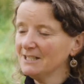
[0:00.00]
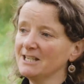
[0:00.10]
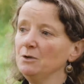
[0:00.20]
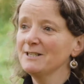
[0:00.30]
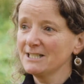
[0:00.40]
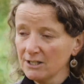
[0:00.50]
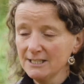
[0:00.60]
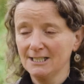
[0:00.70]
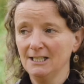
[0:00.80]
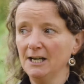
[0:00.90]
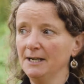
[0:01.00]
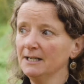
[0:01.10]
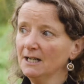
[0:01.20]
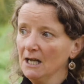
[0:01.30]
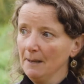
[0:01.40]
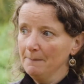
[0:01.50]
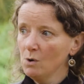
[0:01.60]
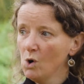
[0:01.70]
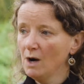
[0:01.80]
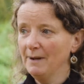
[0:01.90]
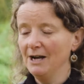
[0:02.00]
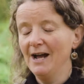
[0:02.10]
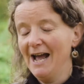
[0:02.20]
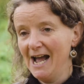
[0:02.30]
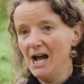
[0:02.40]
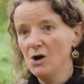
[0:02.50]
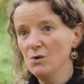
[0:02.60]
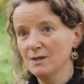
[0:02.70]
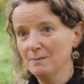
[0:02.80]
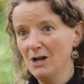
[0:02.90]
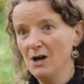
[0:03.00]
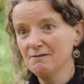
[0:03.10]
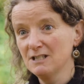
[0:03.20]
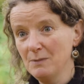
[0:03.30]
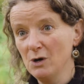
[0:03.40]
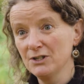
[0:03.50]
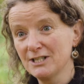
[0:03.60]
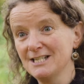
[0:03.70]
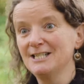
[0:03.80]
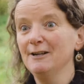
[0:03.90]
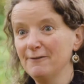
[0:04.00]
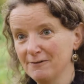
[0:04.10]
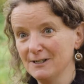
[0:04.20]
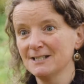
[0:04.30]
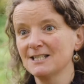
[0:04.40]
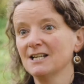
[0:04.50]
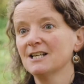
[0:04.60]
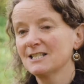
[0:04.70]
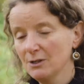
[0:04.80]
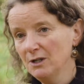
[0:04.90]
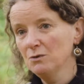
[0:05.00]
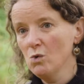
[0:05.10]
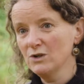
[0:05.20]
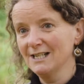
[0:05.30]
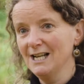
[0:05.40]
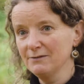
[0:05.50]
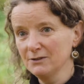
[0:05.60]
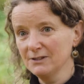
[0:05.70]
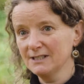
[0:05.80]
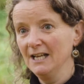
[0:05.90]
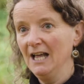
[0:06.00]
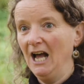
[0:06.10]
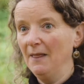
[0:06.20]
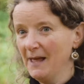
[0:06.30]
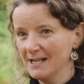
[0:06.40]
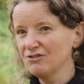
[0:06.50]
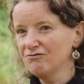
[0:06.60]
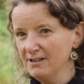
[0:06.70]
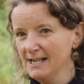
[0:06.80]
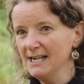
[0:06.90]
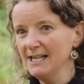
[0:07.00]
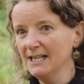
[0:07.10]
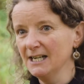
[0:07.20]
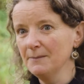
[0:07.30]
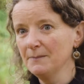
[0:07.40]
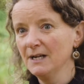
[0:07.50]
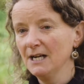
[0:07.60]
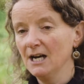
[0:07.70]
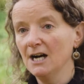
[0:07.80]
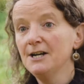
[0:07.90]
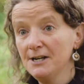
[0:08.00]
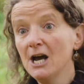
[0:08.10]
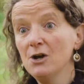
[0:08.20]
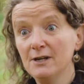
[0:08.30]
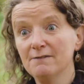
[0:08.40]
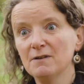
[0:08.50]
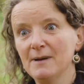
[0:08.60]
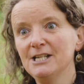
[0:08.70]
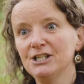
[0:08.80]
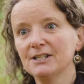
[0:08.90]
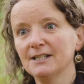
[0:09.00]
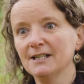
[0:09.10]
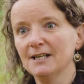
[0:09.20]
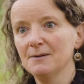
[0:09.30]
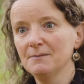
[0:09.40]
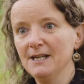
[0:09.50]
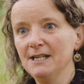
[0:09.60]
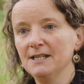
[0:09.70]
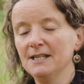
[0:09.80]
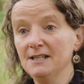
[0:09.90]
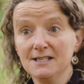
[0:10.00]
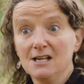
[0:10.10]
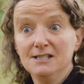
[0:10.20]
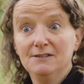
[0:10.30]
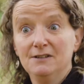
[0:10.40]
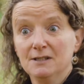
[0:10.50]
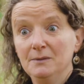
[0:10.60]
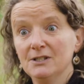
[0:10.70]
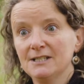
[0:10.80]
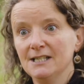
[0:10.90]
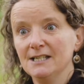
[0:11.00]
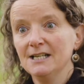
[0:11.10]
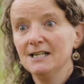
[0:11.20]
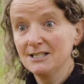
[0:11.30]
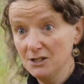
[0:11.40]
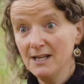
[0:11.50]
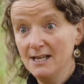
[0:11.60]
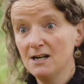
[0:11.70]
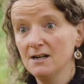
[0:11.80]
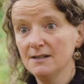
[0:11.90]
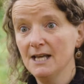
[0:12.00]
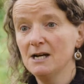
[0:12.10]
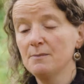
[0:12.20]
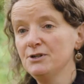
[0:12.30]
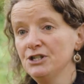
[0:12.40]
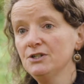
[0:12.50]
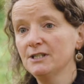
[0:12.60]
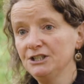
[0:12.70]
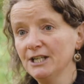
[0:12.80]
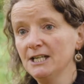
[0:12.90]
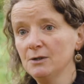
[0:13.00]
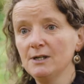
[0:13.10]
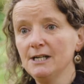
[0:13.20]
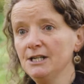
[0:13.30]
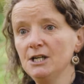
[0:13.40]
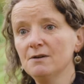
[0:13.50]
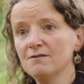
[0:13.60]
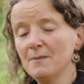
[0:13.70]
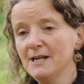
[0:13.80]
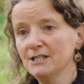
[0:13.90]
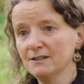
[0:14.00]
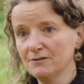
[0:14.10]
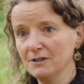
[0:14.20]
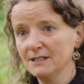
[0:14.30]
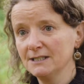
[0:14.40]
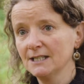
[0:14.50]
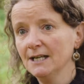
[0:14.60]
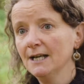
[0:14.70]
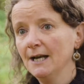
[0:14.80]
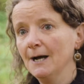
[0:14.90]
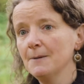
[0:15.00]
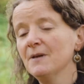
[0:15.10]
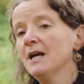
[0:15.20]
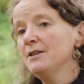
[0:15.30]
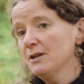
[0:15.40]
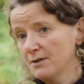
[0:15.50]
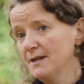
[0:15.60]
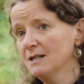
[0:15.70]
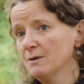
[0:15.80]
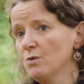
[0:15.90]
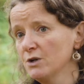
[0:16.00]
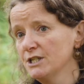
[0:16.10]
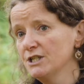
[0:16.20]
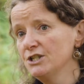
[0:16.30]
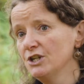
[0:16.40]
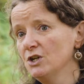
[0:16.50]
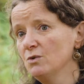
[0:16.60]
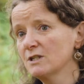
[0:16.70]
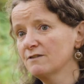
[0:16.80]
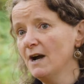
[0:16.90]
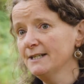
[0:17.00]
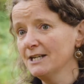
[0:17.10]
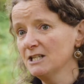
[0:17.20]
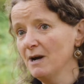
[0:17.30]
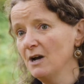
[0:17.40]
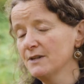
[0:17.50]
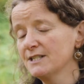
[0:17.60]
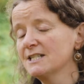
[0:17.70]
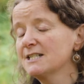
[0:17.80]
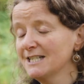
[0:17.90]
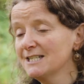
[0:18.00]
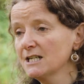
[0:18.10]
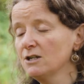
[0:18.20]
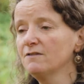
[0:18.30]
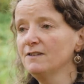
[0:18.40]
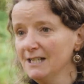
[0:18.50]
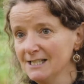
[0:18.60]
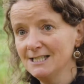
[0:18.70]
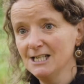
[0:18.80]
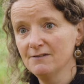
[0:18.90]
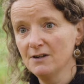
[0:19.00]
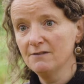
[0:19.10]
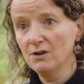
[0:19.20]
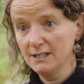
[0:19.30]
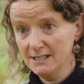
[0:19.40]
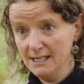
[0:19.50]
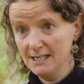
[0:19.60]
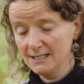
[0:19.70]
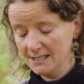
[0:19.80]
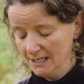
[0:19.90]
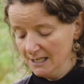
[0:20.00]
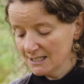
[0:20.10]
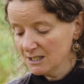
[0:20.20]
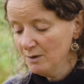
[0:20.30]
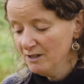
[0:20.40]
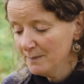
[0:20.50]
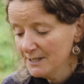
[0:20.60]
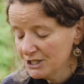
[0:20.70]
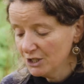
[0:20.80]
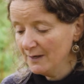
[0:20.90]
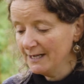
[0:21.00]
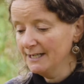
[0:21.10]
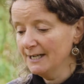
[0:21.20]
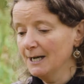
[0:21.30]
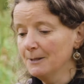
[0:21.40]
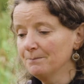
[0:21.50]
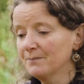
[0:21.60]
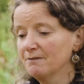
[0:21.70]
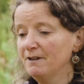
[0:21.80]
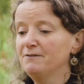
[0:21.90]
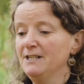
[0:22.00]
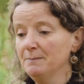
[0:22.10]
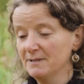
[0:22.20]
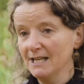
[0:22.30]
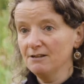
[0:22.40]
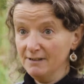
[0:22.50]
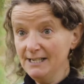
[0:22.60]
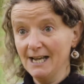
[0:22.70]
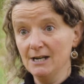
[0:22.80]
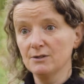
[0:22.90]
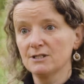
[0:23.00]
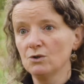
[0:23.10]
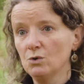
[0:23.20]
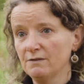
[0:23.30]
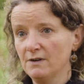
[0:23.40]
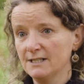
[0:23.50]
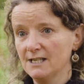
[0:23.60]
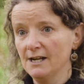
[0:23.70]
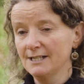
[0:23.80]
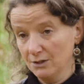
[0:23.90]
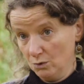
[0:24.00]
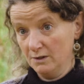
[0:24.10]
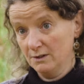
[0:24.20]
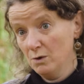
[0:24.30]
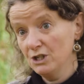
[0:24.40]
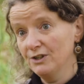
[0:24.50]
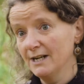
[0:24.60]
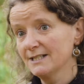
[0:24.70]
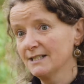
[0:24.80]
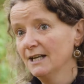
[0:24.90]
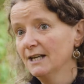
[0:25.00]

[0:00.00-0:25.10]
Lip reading: So we're starting to learn more about how the plant responds to different soil water levels, and that's really unknown information in the scientific community. So they are producing genuinely new information for us. The other thing that we wanted to do was find out about the statistical validity of our volunteers. So we've been doing 15% recounts on all of our sites and all the quadrats.